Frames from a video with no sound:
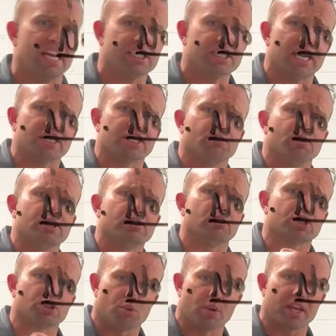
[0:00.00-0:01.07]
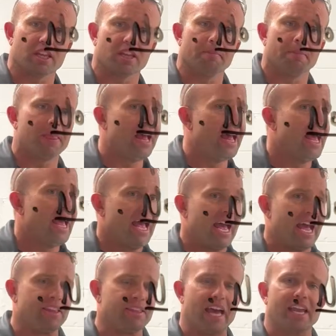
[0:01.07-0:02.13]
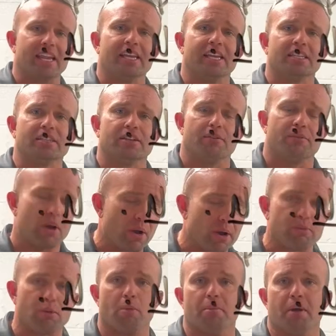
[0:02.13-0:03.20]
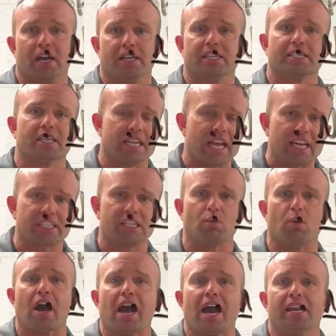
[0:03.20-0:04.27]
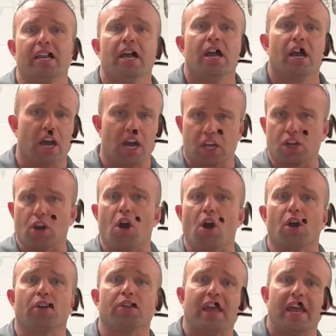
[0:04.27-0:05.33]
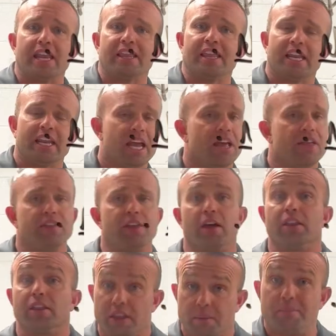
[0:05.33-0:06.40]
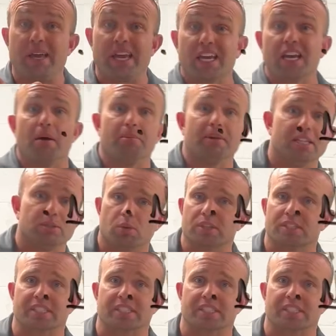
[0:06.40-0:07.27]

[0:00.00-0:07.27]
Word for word: Education, and Research curriculum, and that is very robust. It's a nationwide card that the big companies will